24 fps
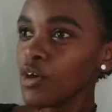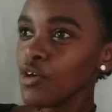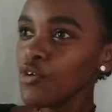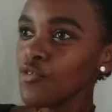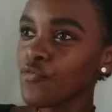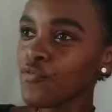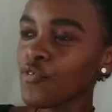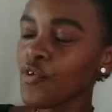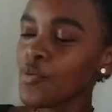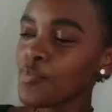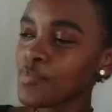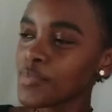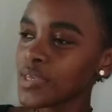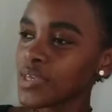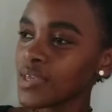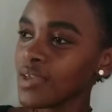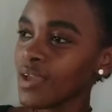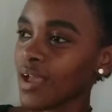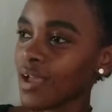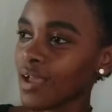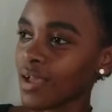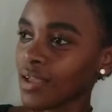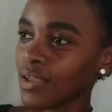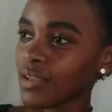For
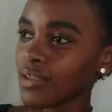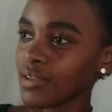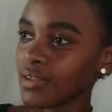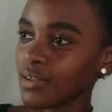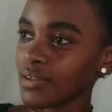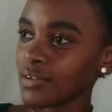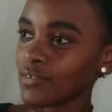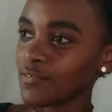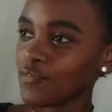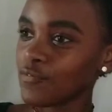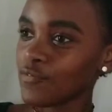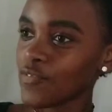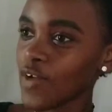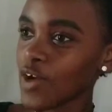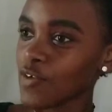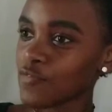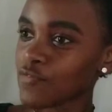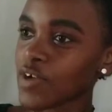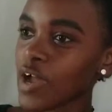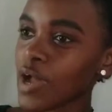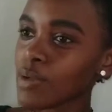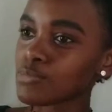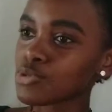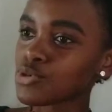me, I
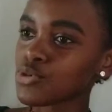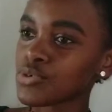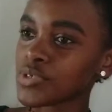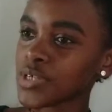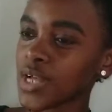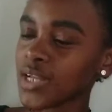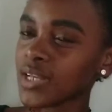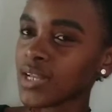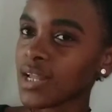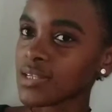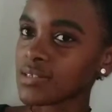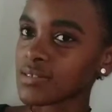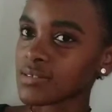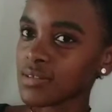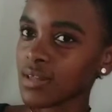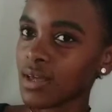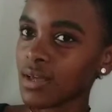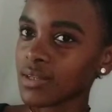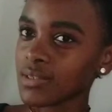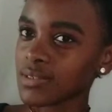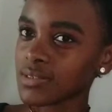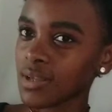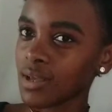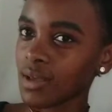have come to realize
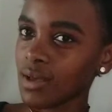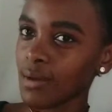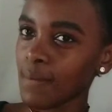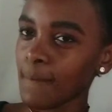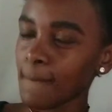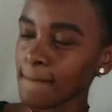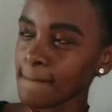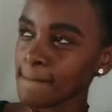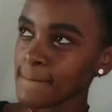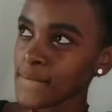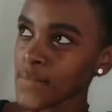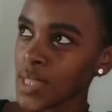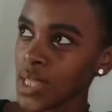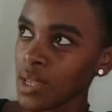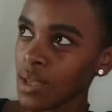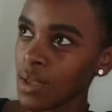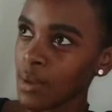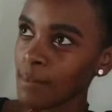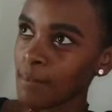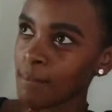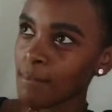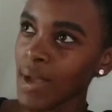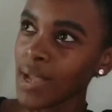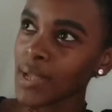that um,
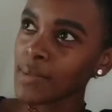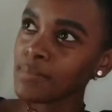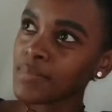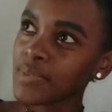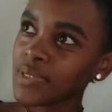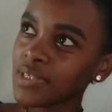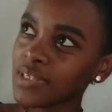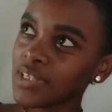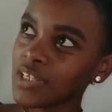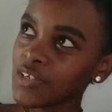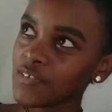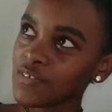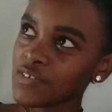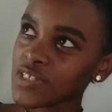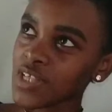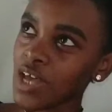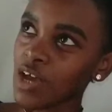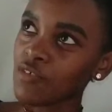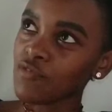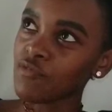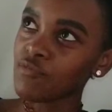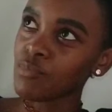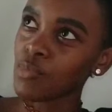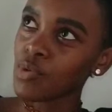my beliefs
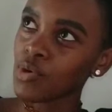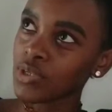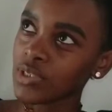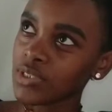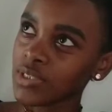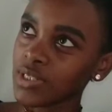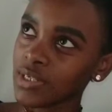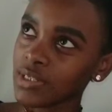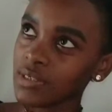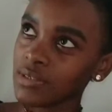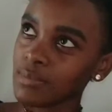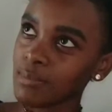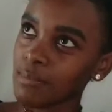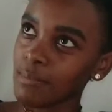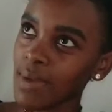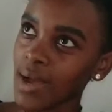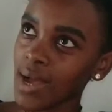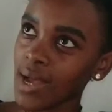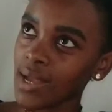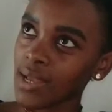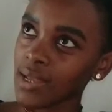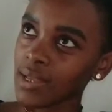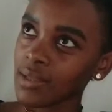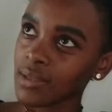have molded
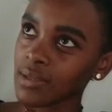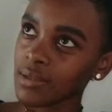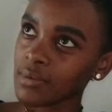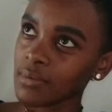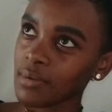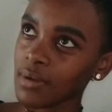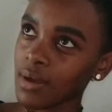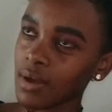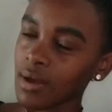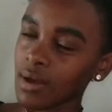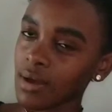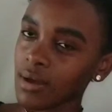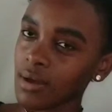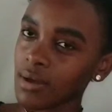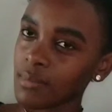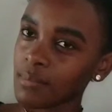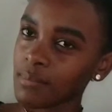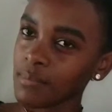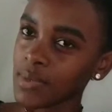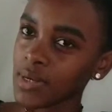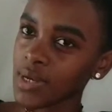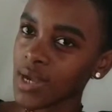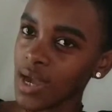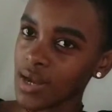my
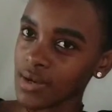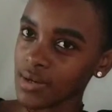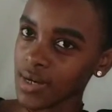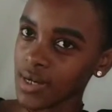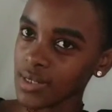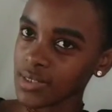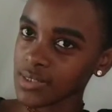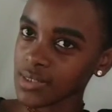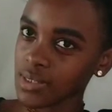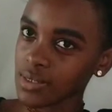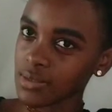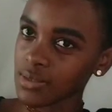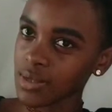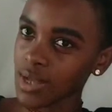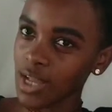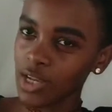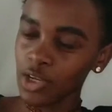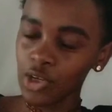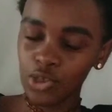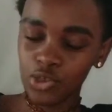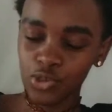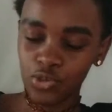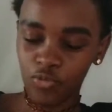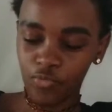um, character. A
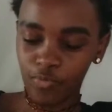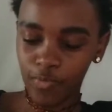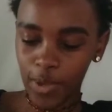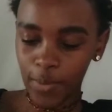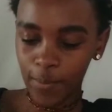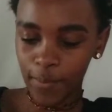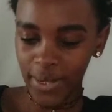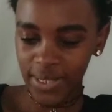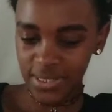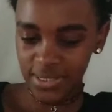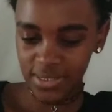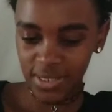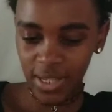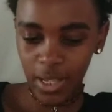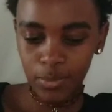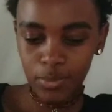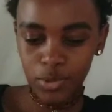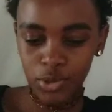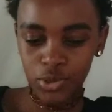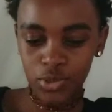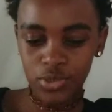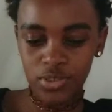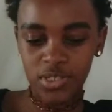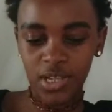lot of my
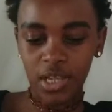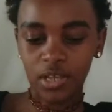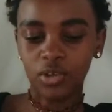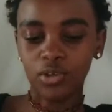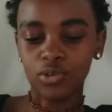perceptions, a